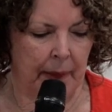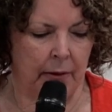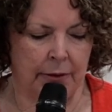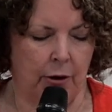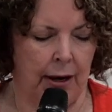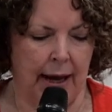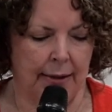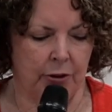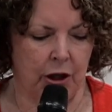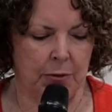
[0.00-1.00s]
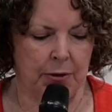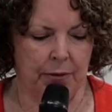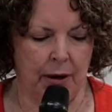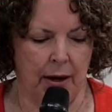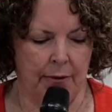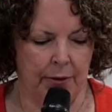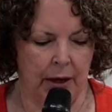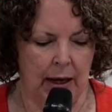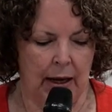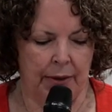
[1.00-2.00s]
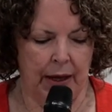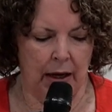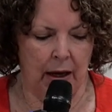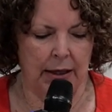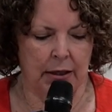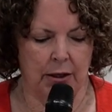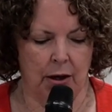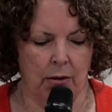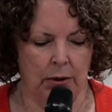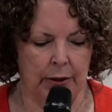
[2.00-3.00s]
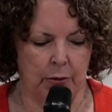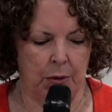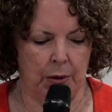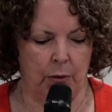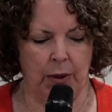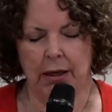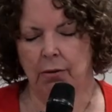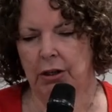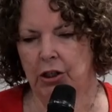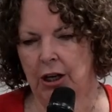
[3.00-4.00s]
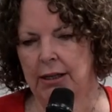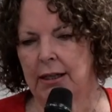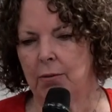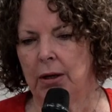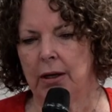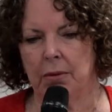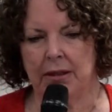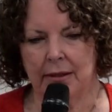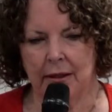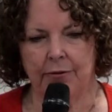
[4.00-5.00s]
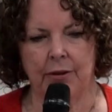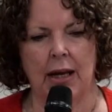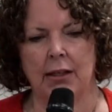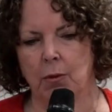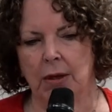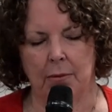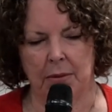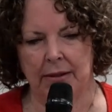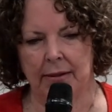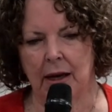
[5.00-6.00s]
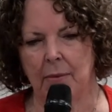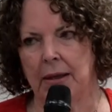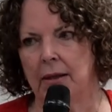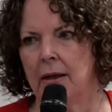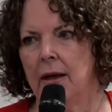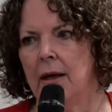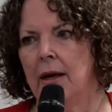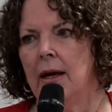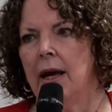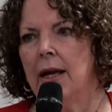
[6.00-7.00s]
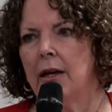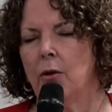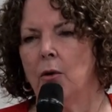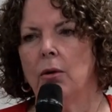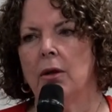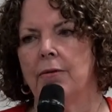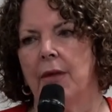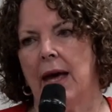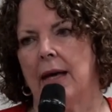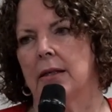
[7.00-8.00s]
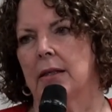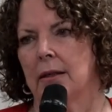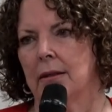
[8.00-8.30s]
Acts chapter 5. They lied to the Holy Spirit. We can reject him. We can be stiff-necked. We can be stubborn. And in all of that,